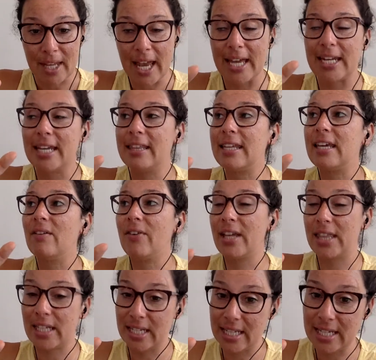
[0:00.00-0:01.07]
And in the
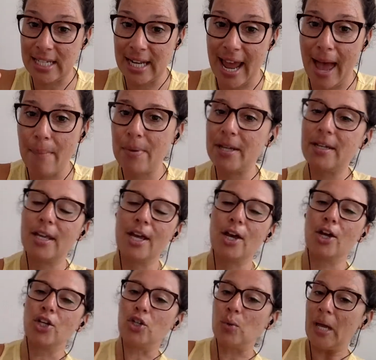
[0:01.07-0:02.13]
event that it doesn't happen,
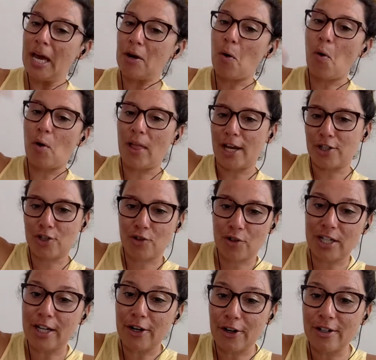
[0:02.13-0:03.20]
you get a whole extra
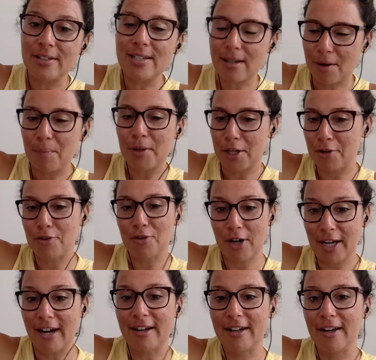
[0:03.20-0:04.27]
year to complete your
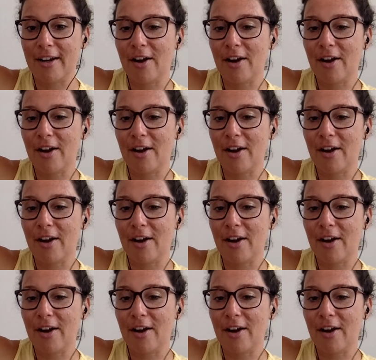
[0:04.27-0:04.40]
training.